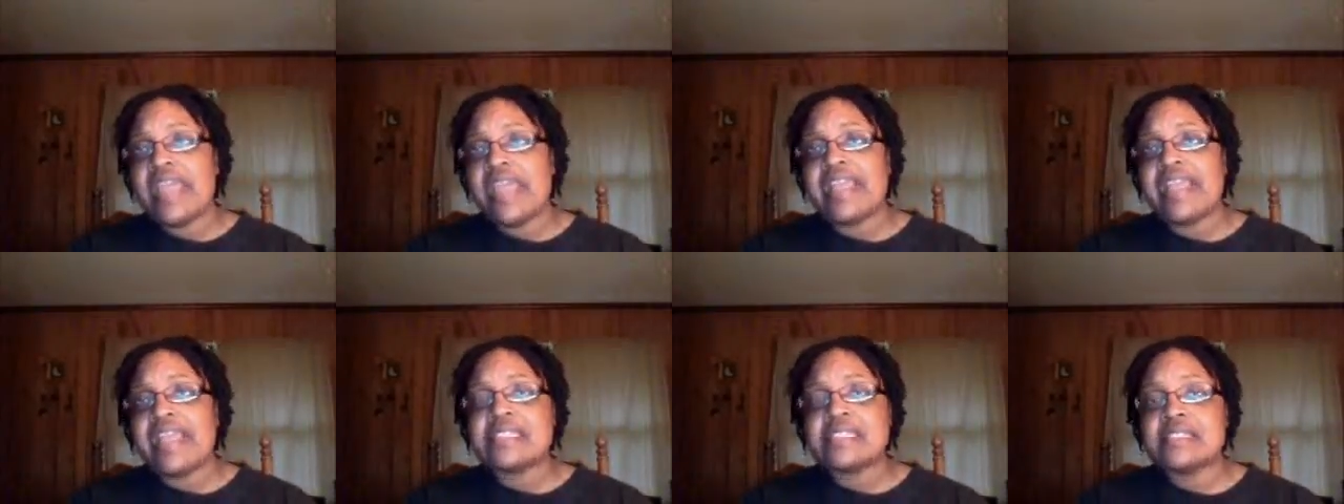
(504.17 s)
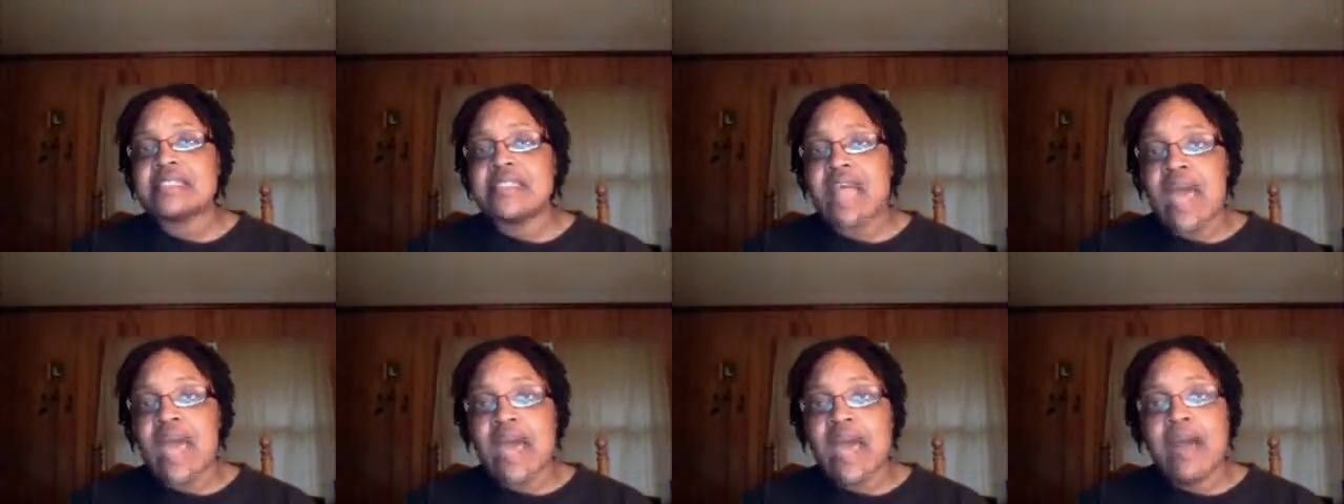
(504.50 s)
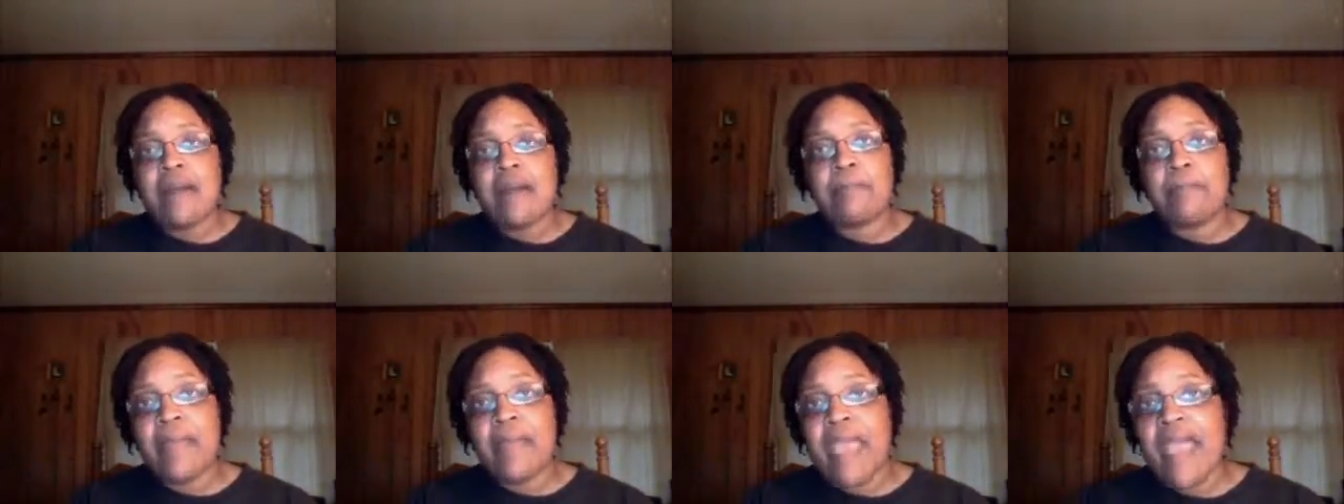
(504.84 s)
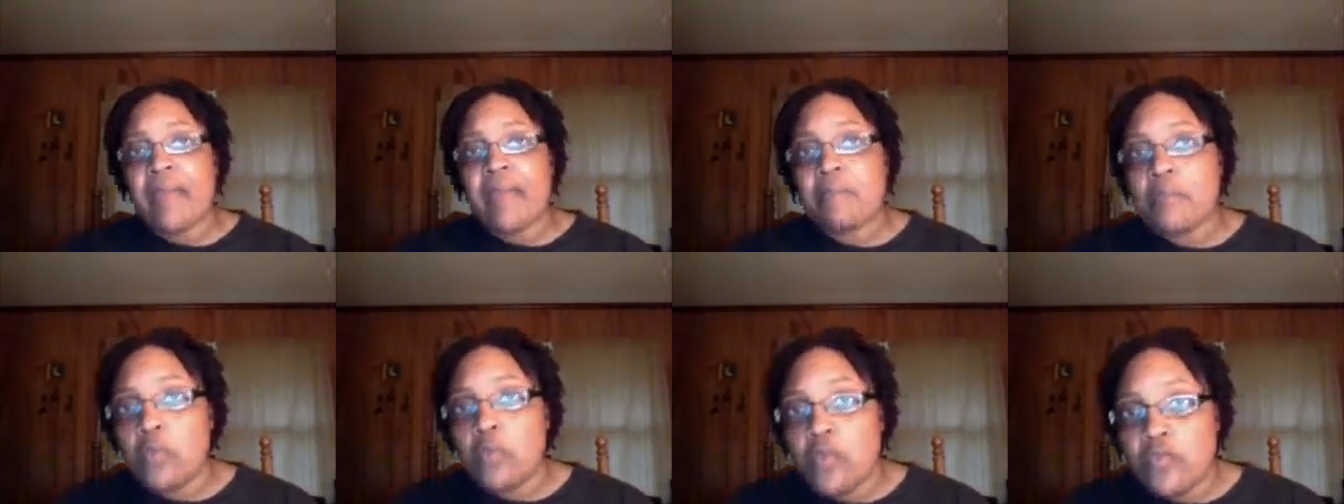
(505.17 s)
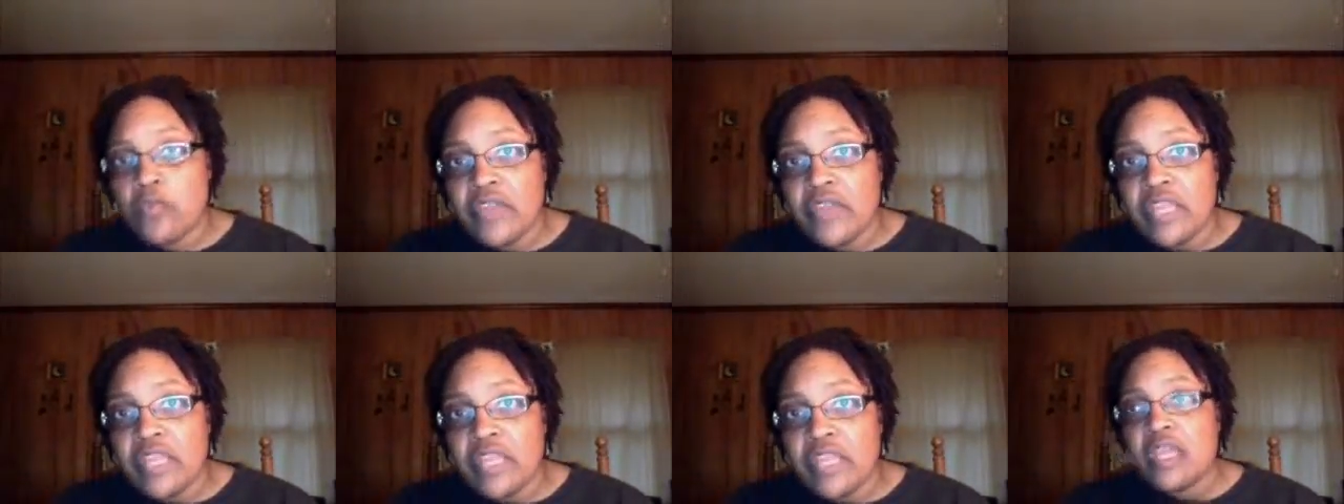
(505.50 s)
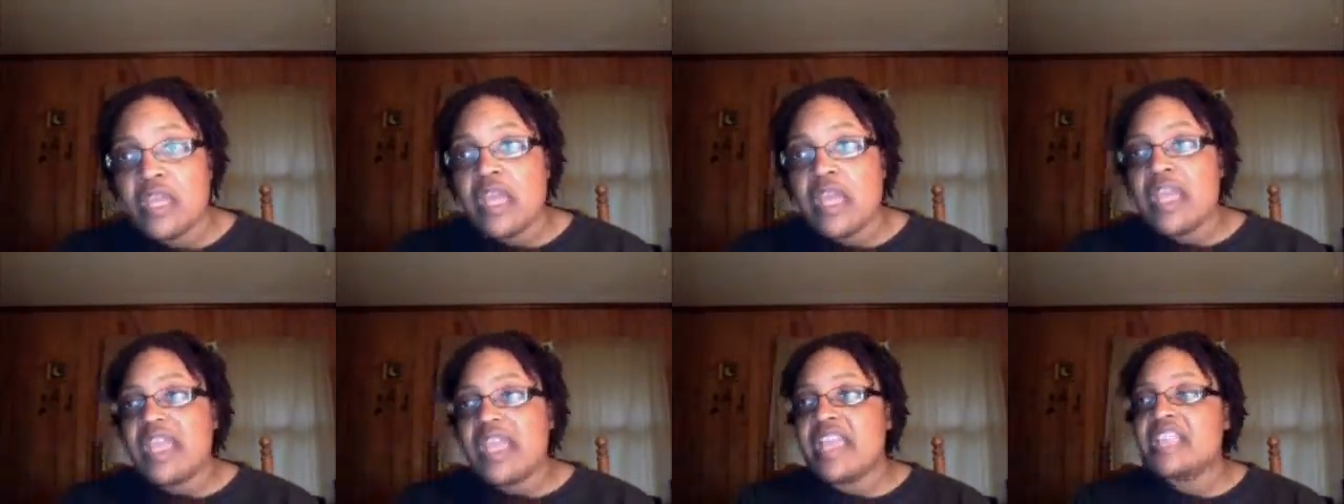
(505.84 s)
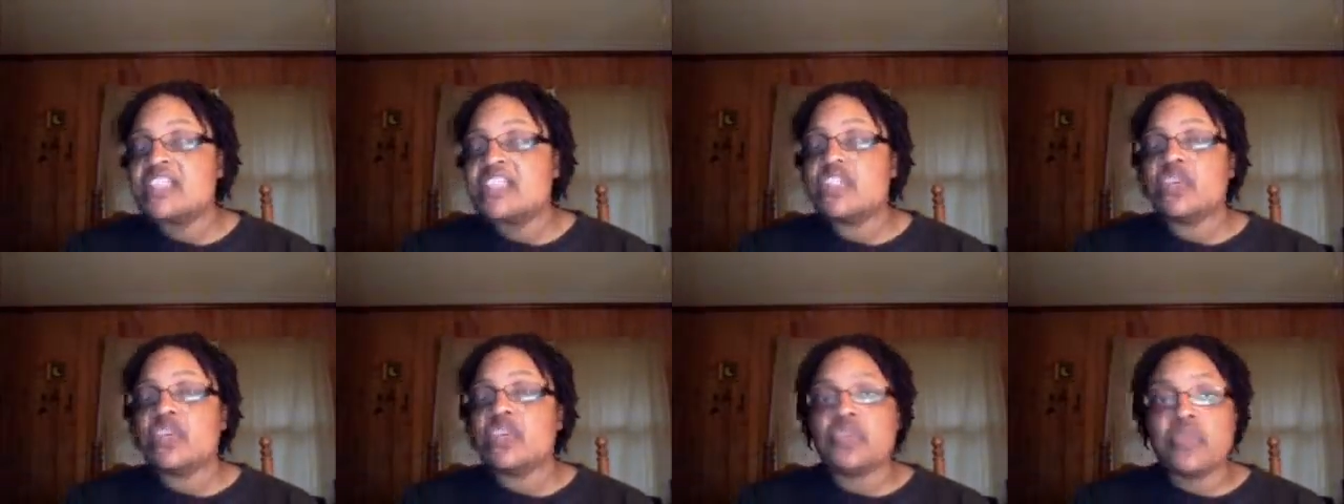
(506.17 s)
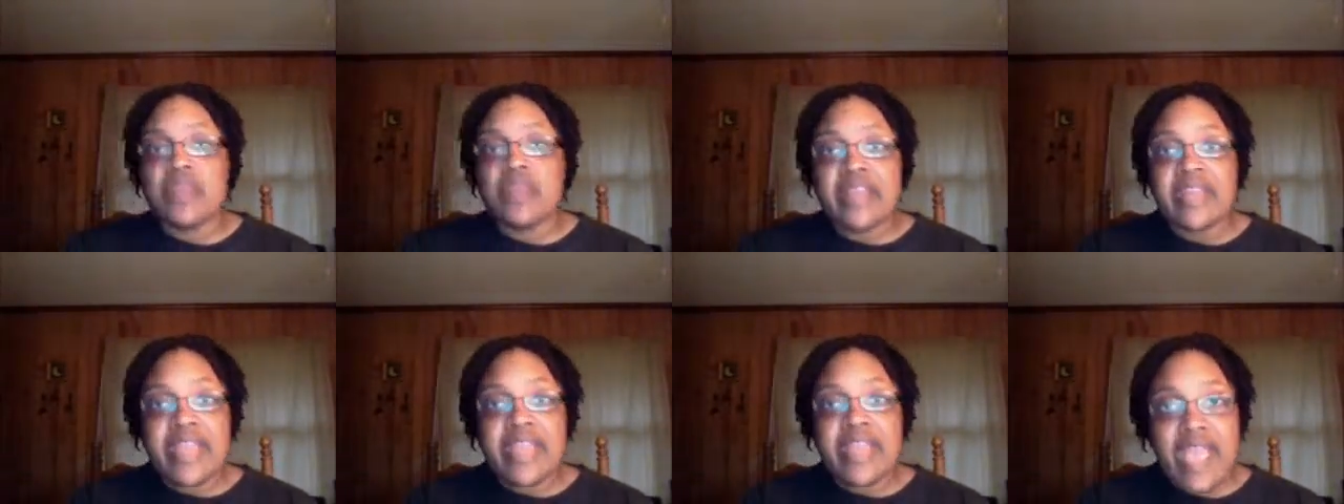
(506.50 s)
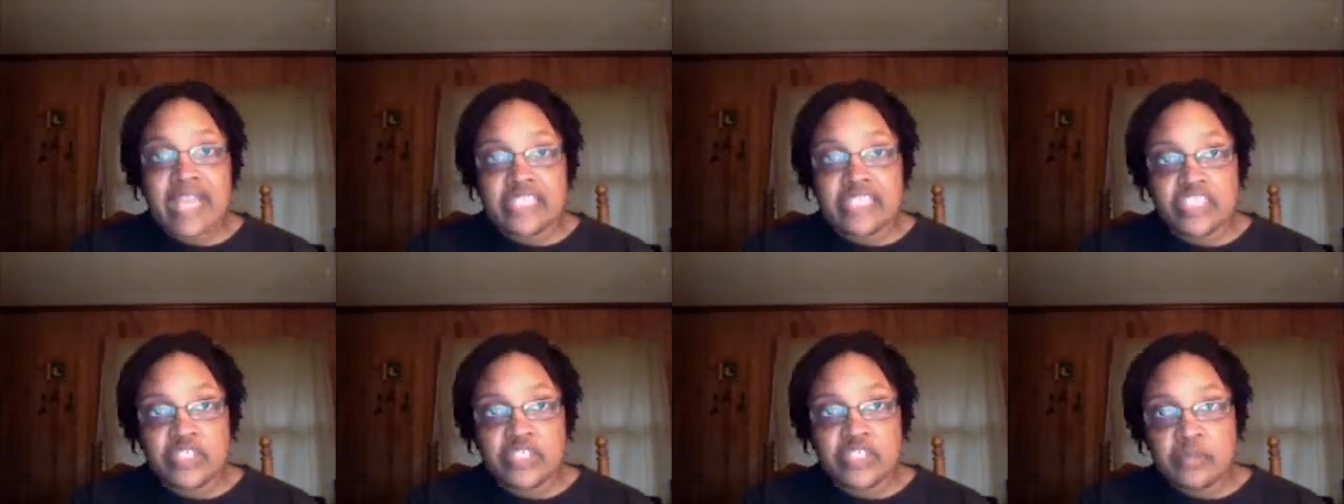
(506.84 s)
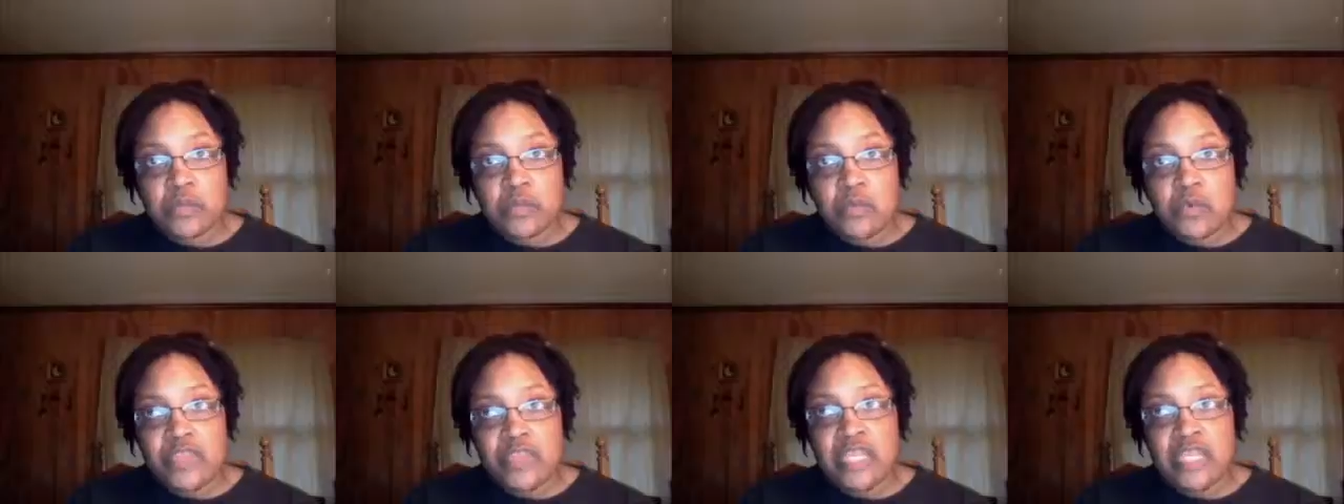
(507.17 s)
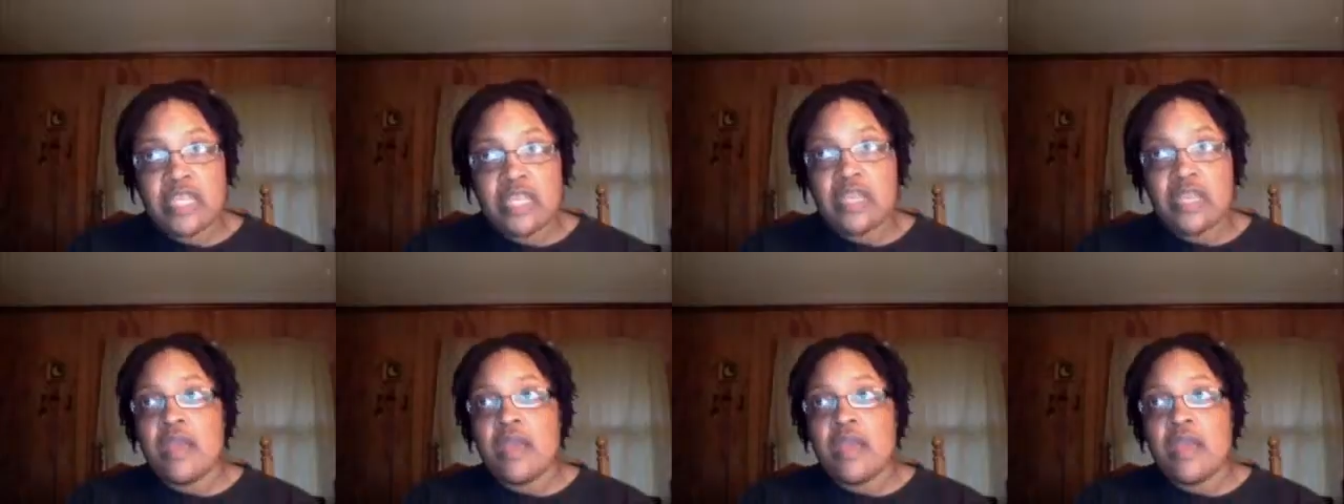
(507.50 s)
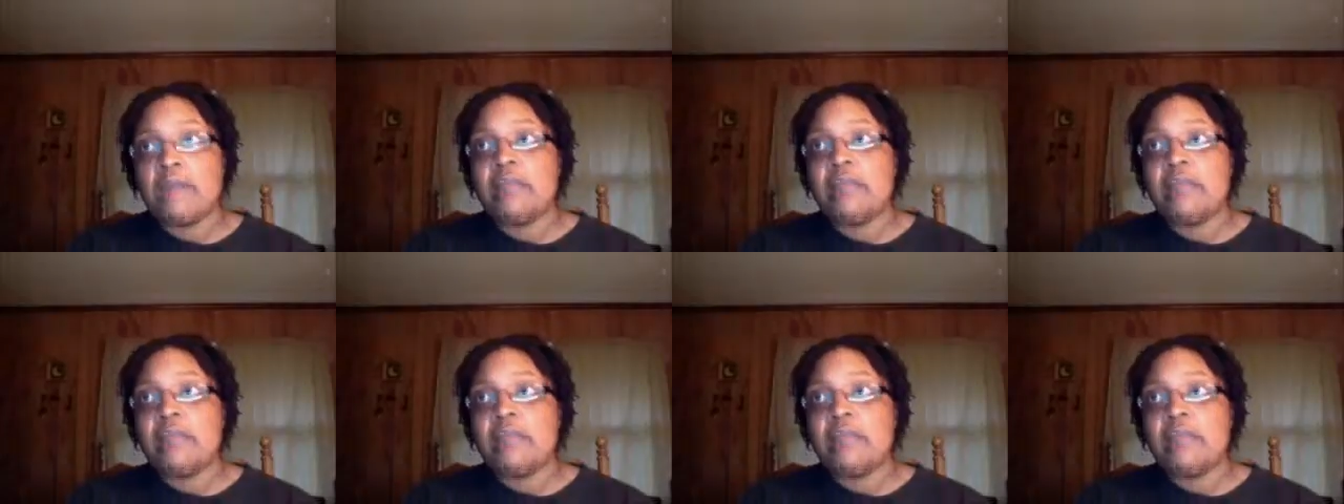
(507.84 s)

It's not a bad movie. It's a great action movie,